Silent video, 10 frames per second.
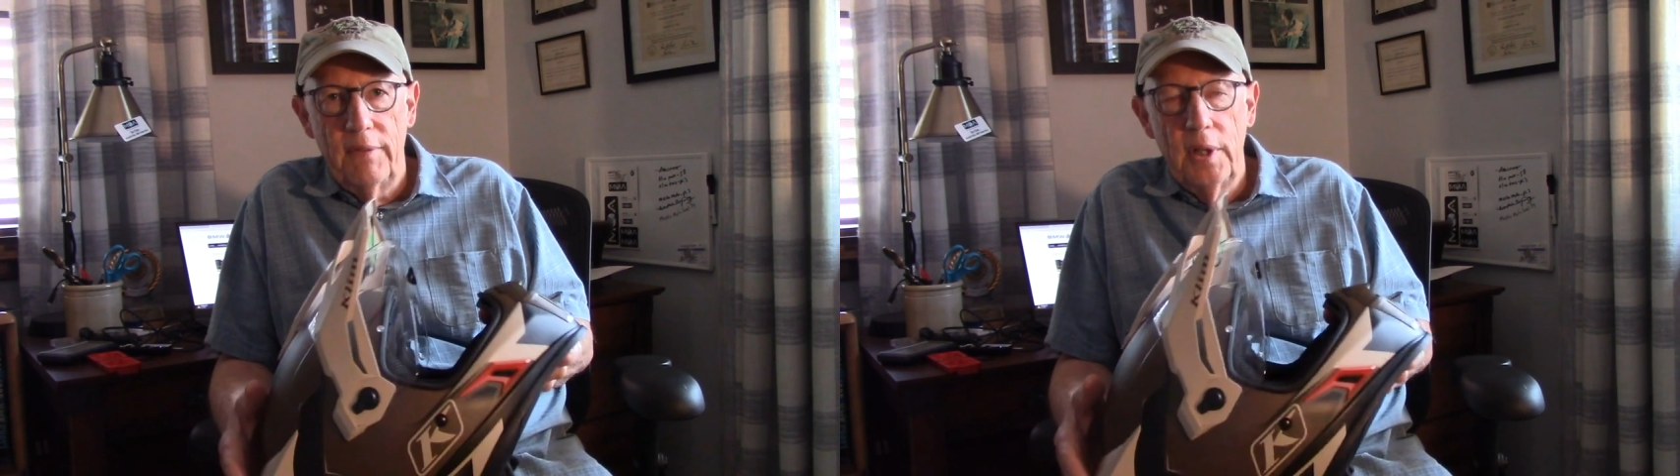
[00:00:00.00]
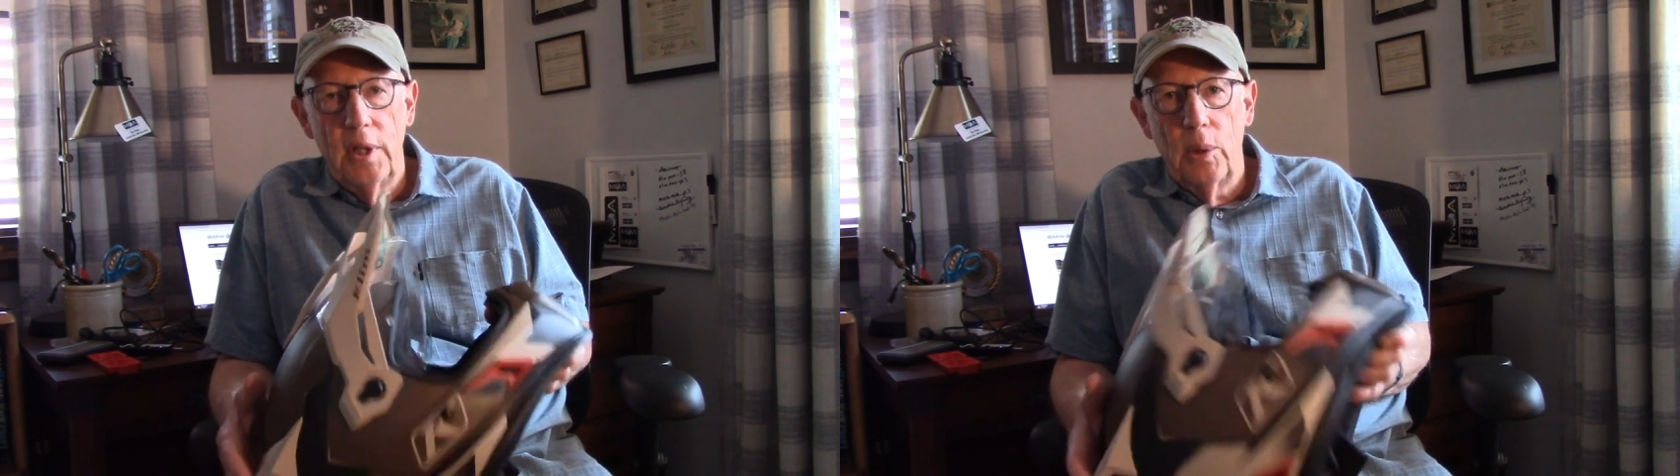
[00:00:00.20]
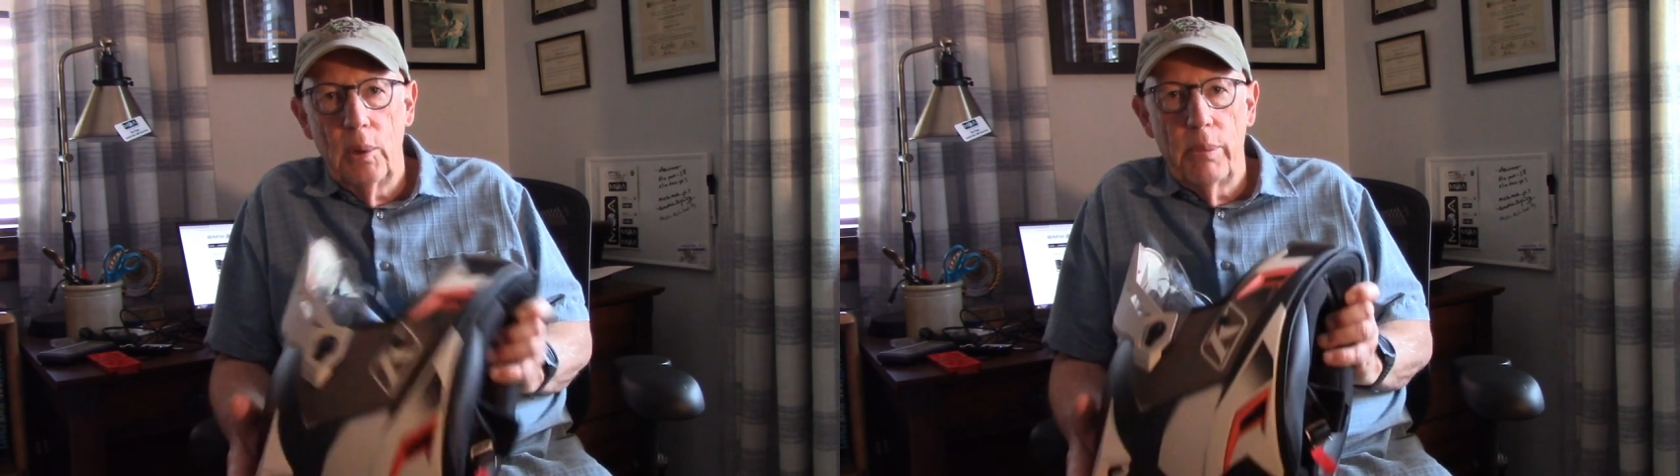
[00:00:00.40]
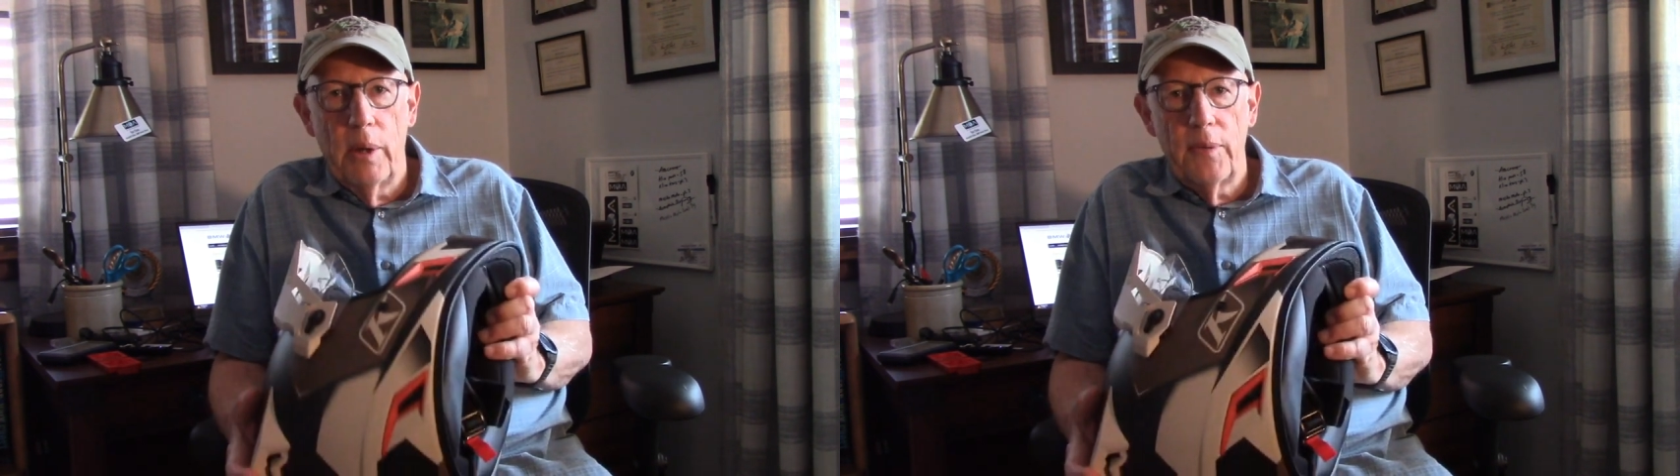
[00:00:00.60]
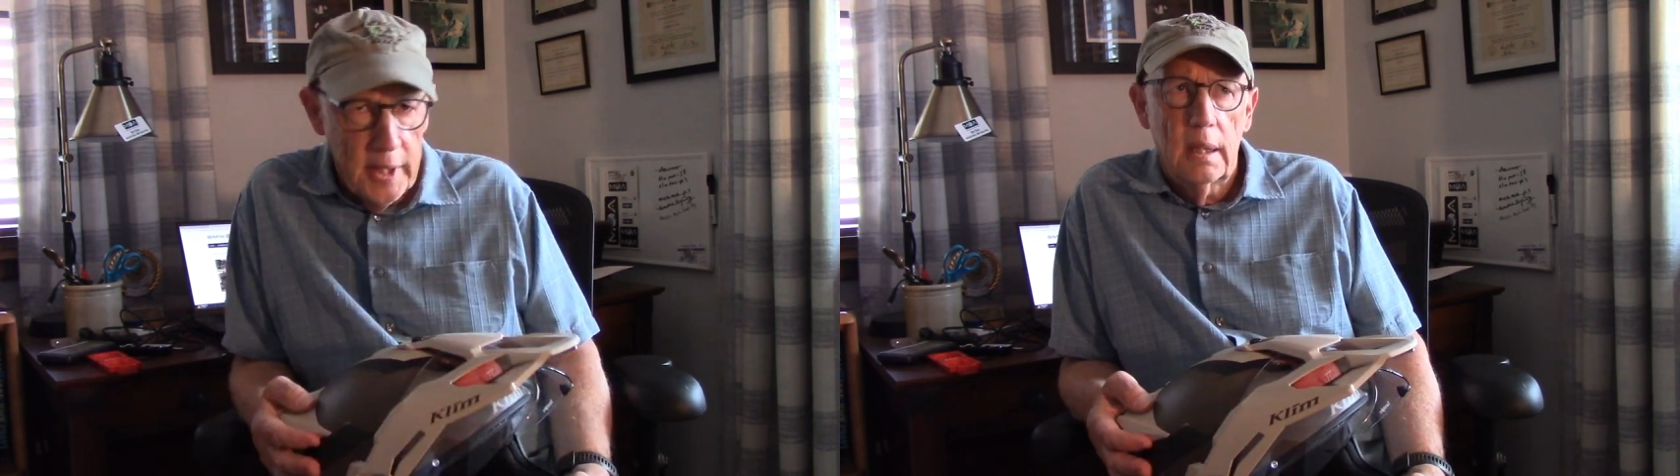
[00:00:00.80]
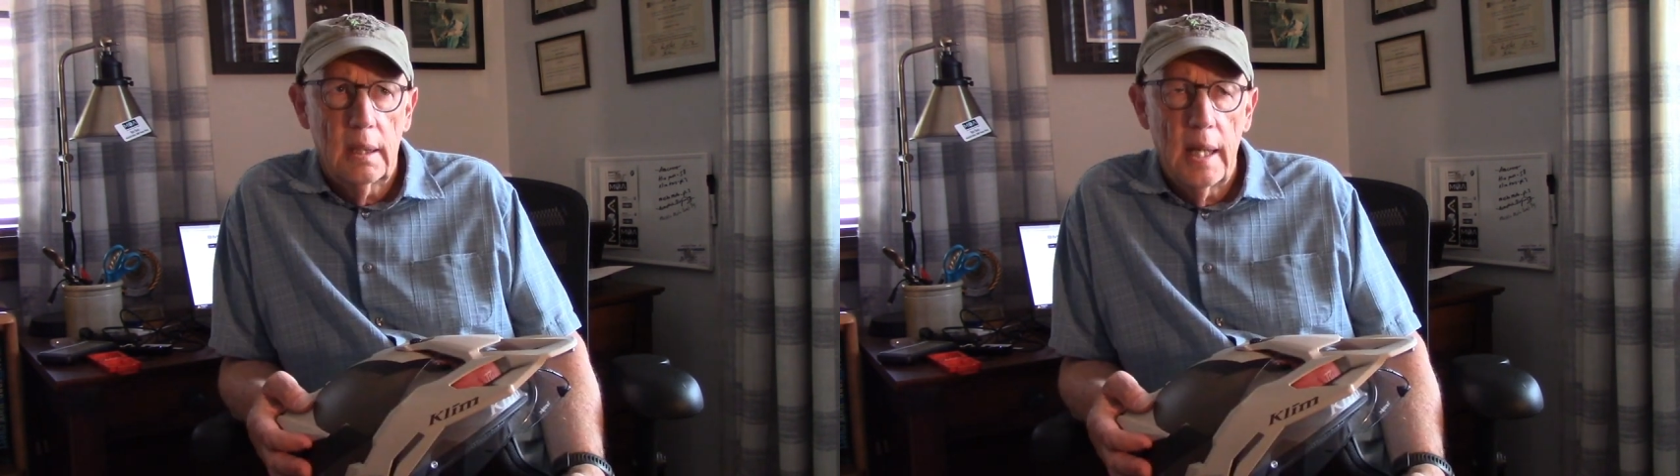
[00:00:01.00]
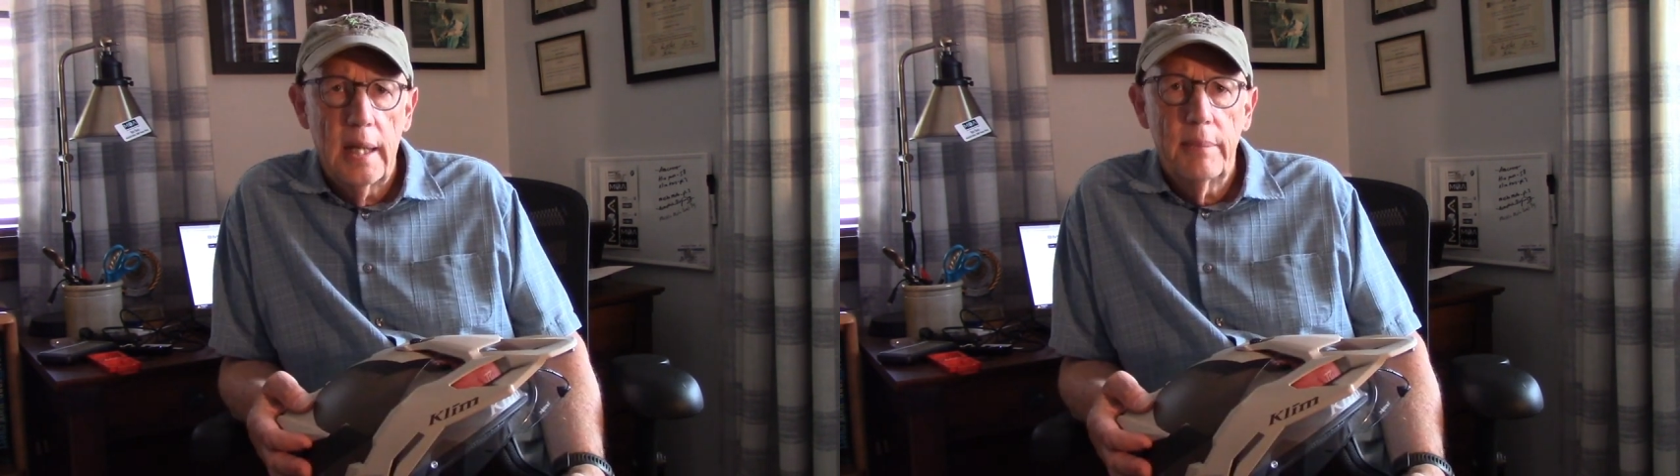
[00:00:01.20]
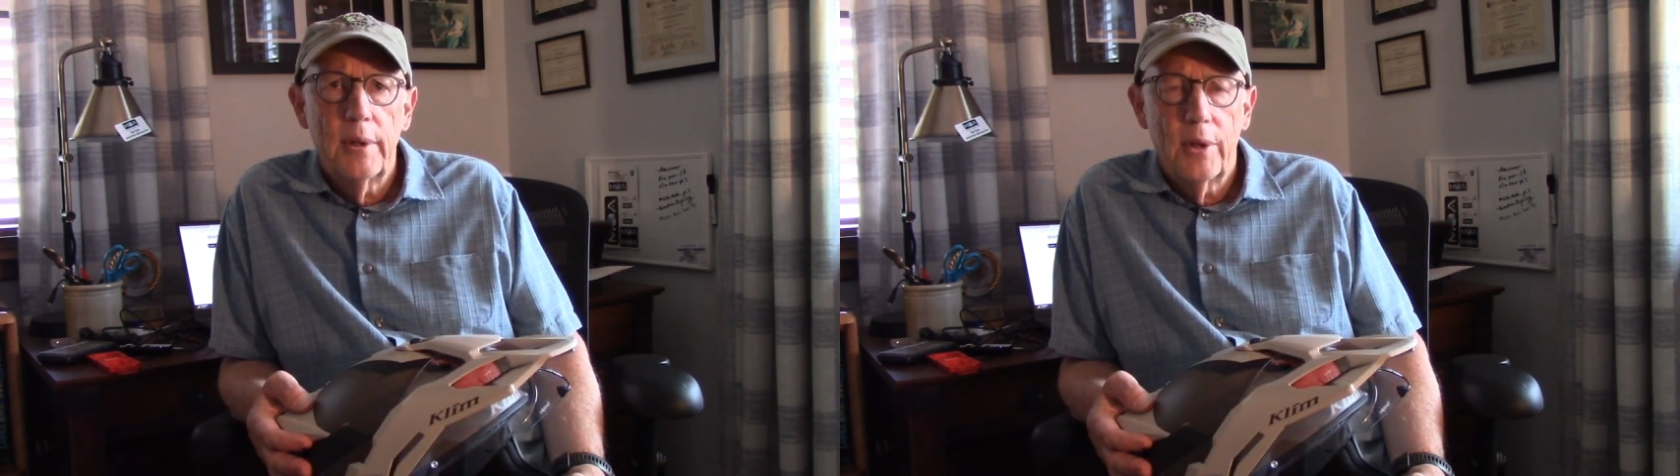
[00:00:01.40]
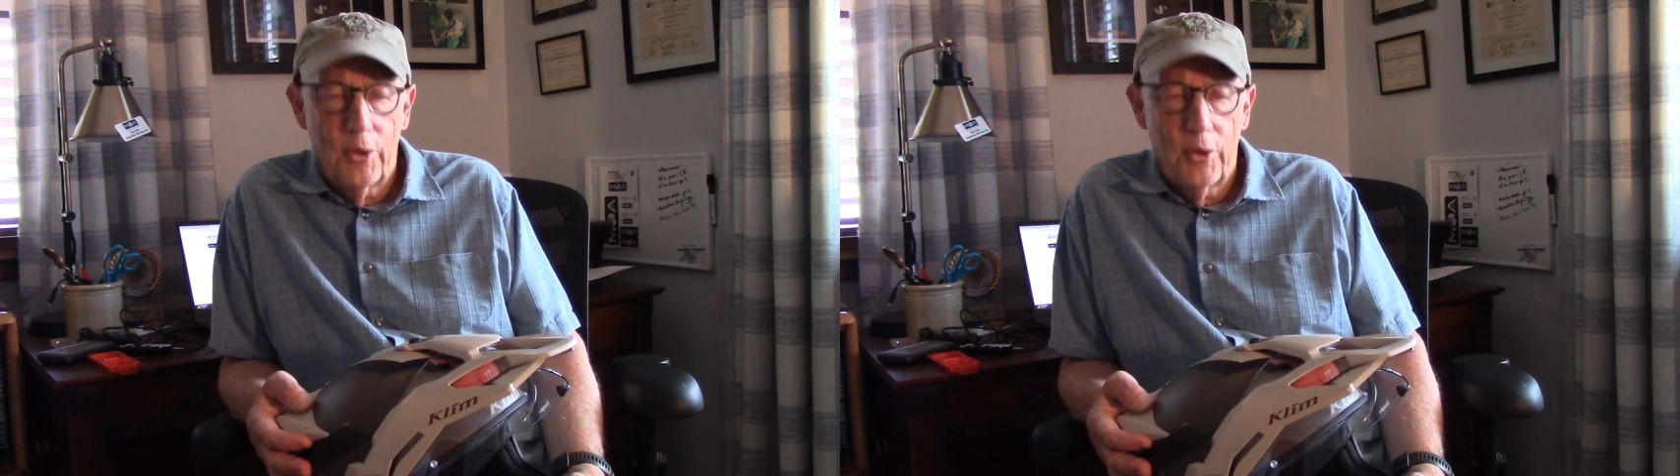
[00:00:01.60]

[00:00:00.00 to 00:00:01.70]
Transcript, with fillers: video about the Klim